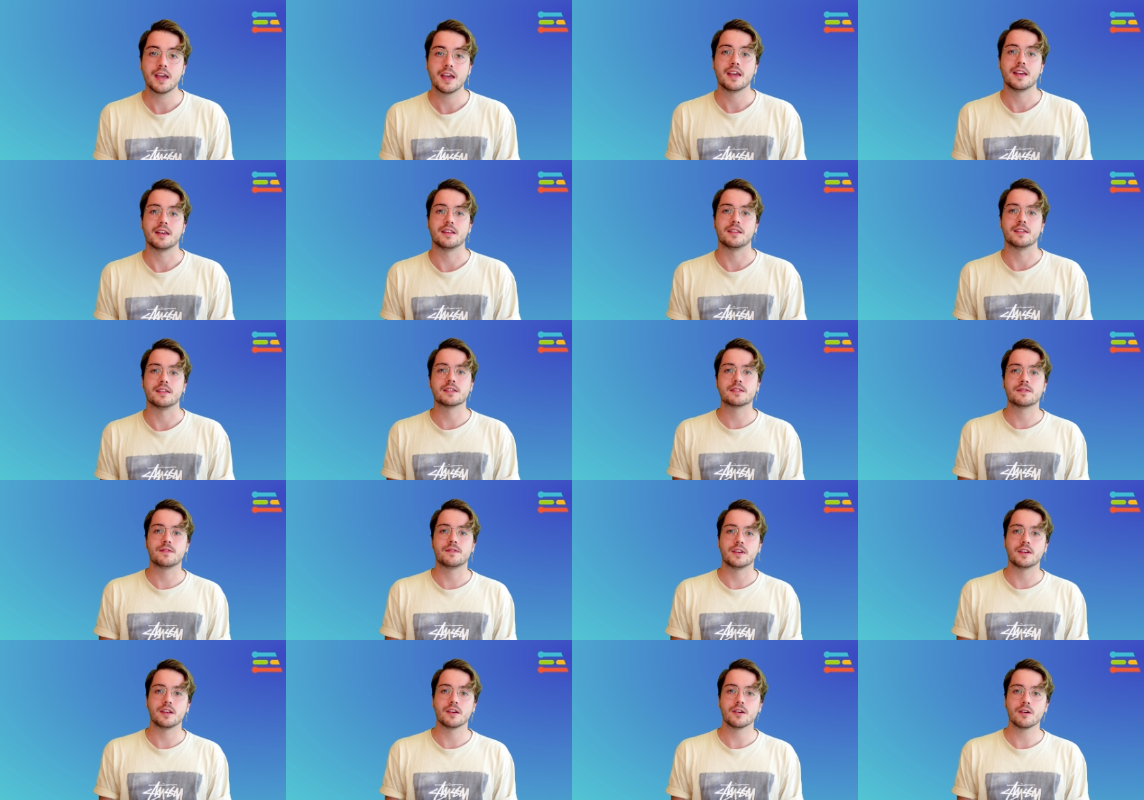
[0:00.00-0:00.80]
In this
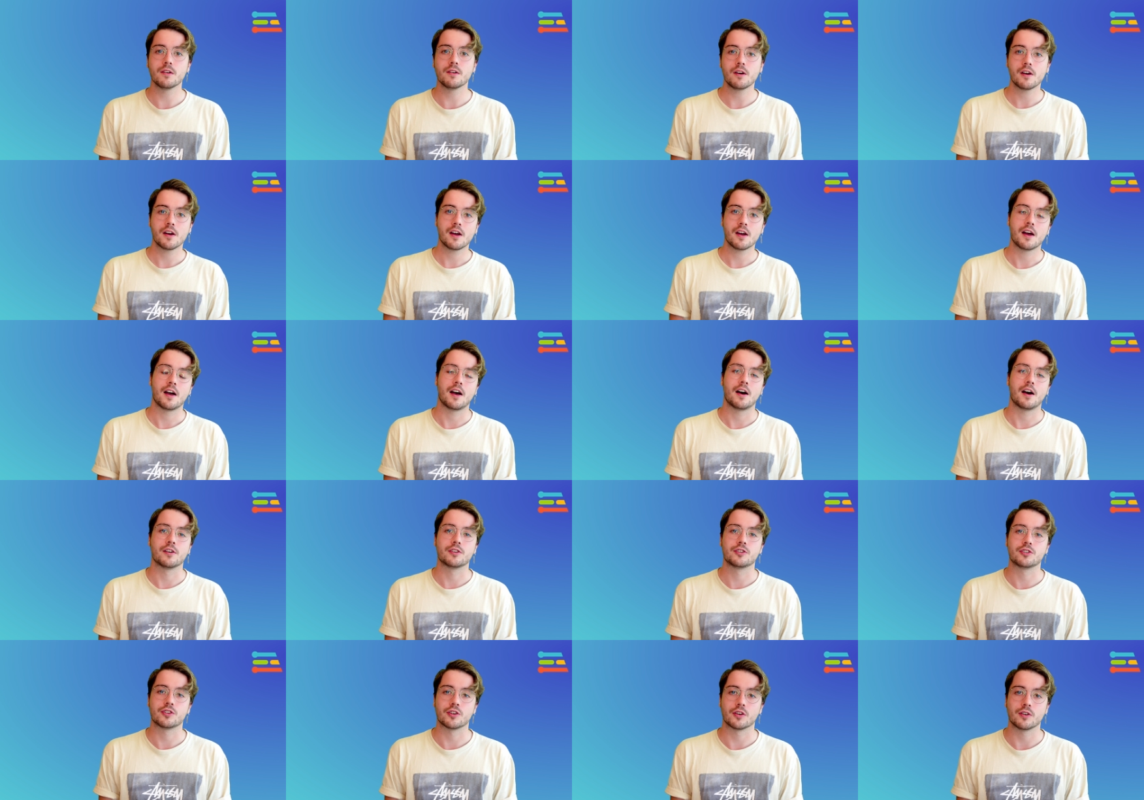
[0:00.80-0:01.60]
video, I'll
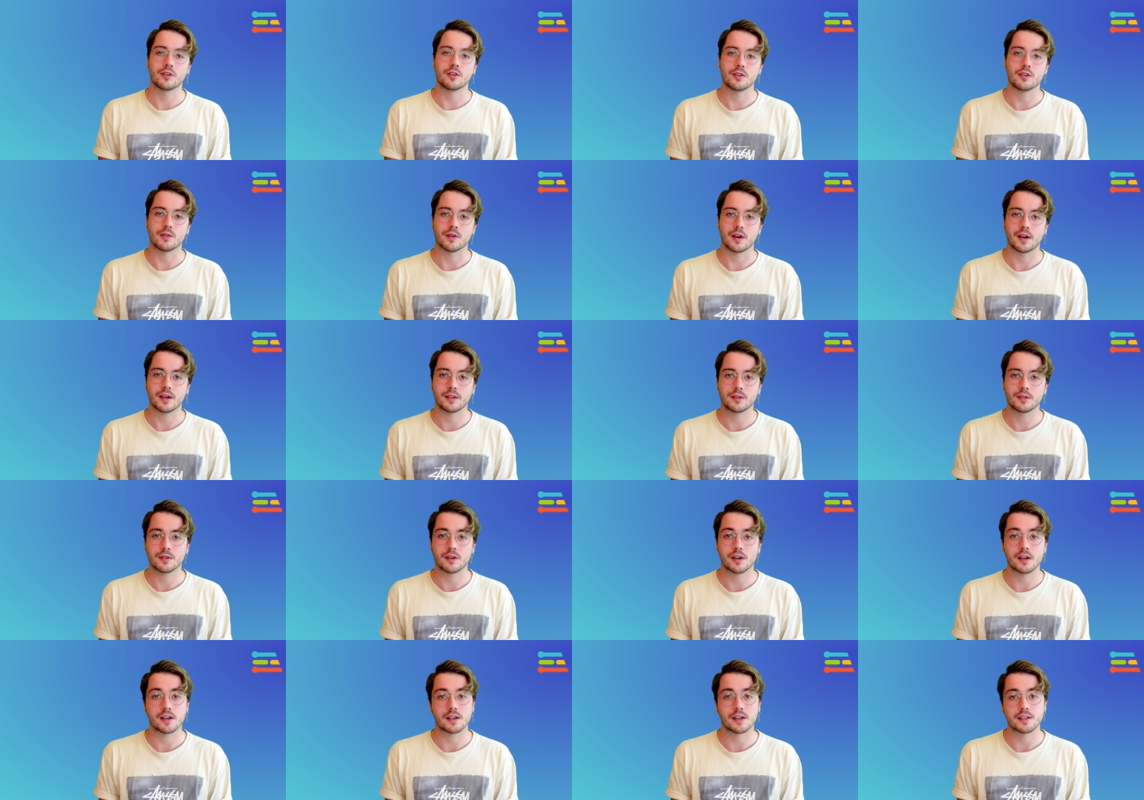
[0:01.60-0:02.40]
show you how to
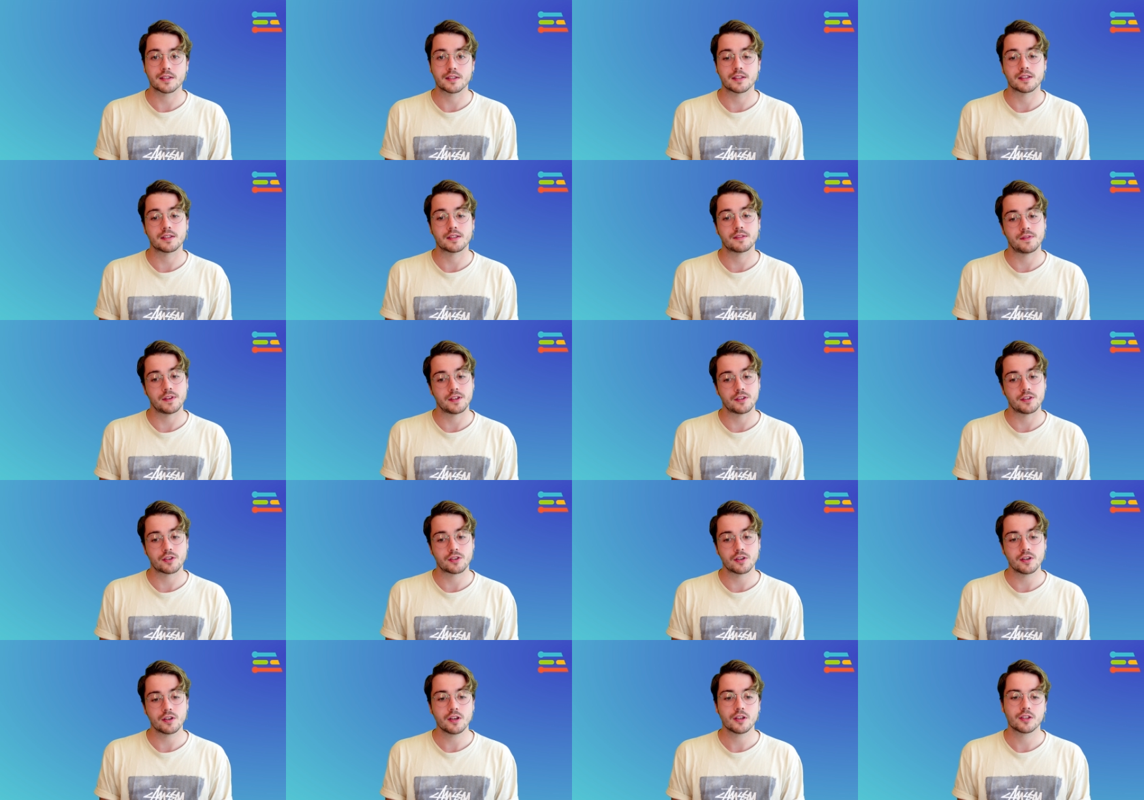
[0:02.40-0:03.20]
harness this
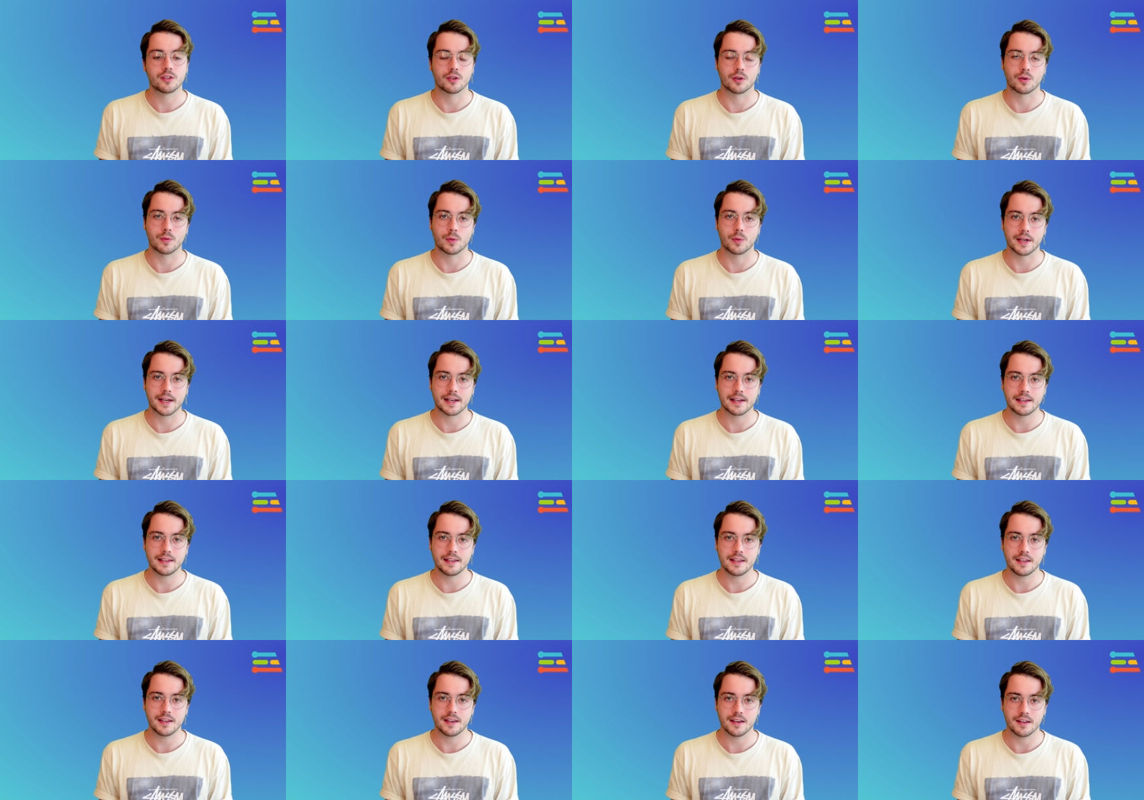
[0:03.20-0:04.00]
feature to
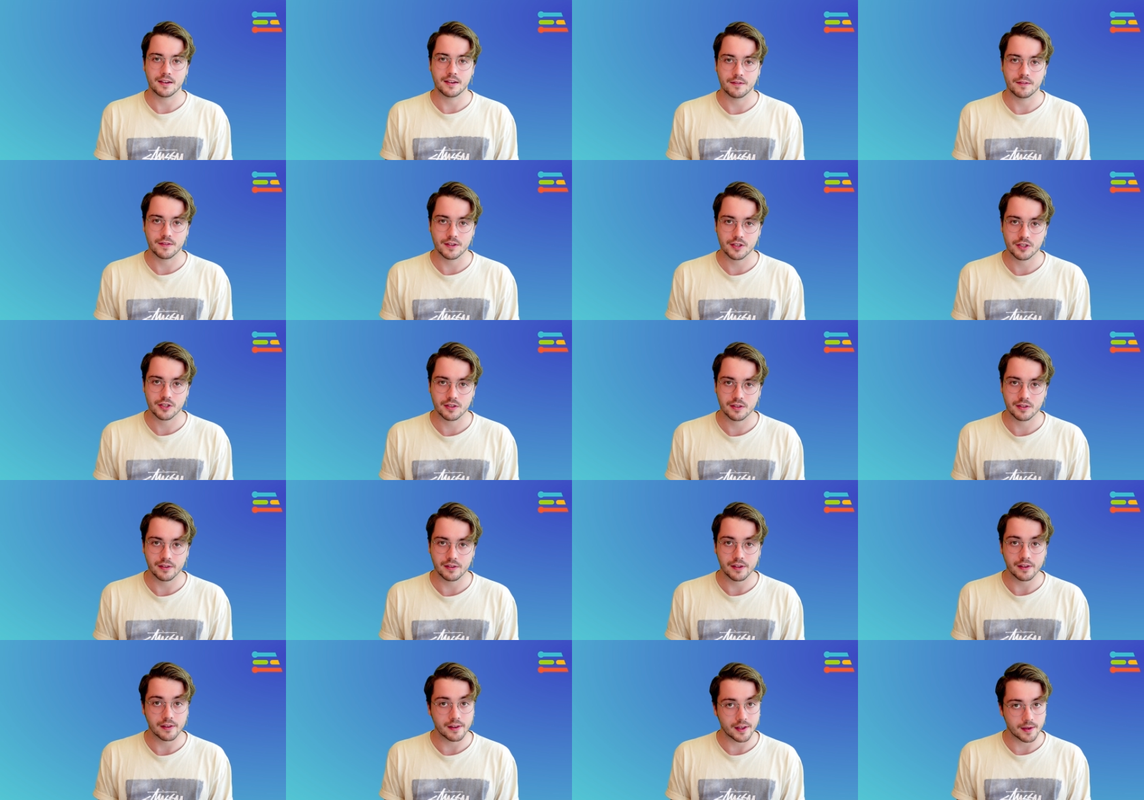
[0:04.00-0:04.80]
quickly and
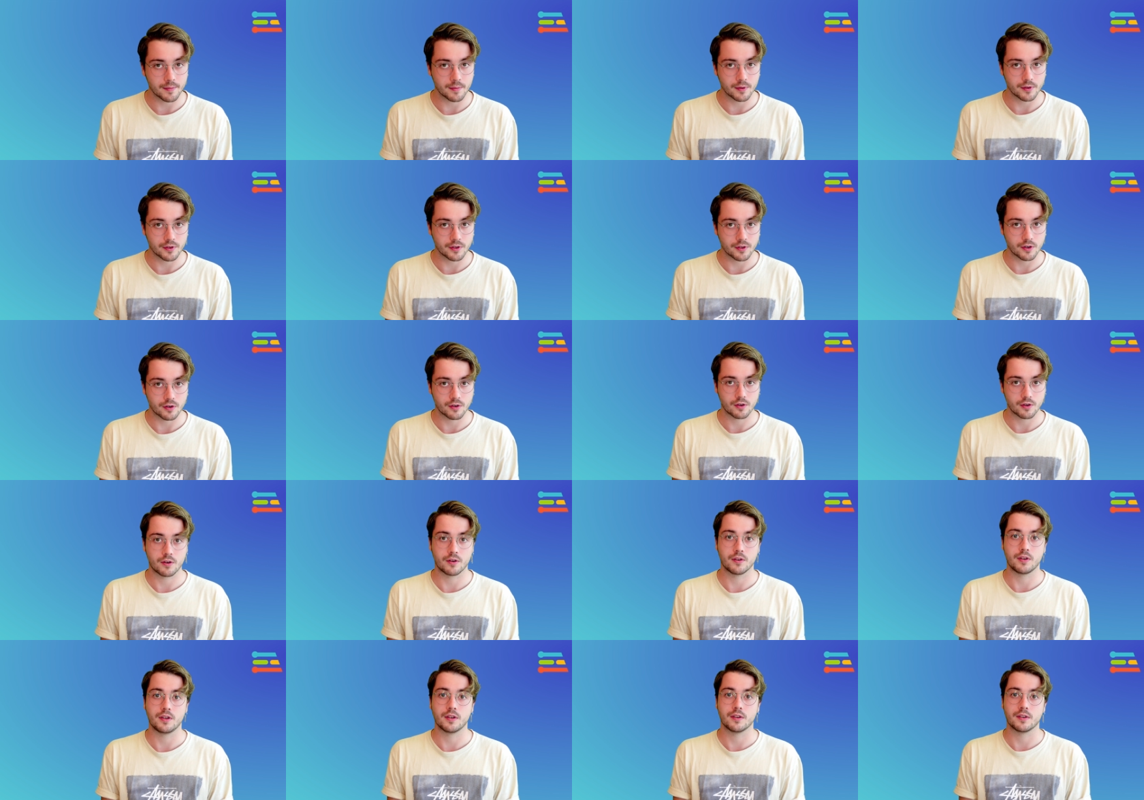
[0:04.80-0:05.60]
efficiently label your
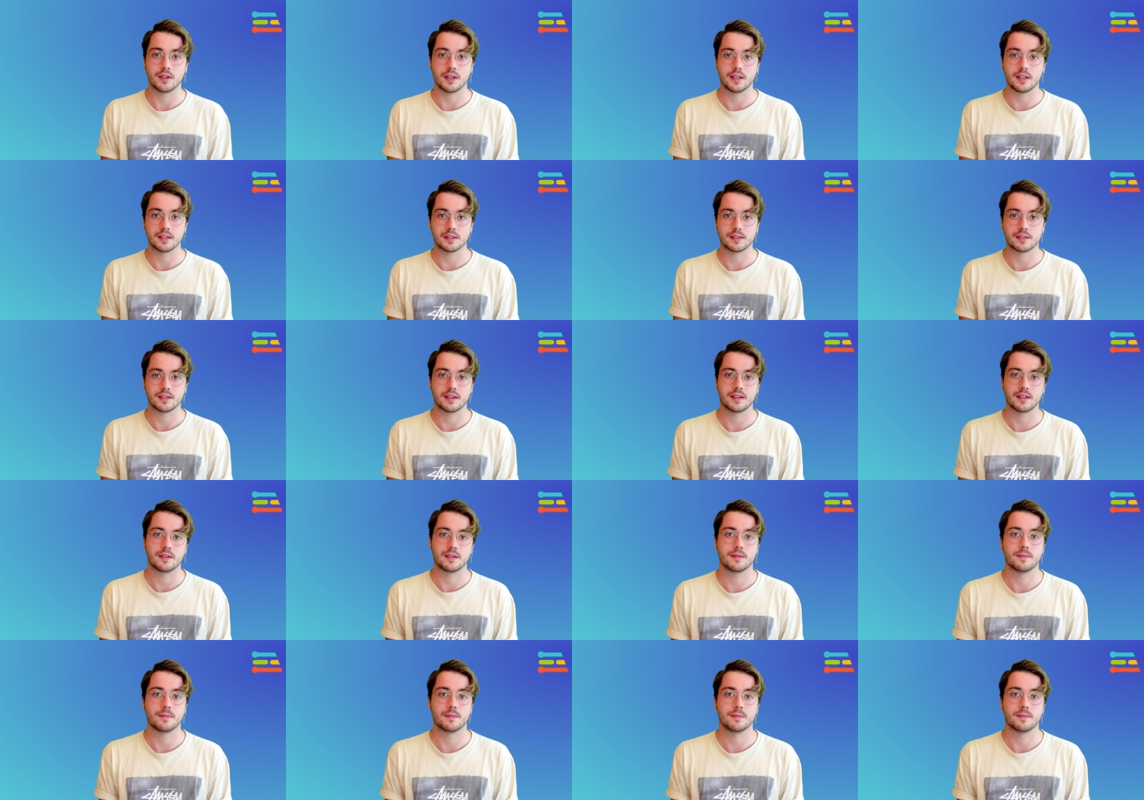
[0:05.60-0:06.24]
audio dataset.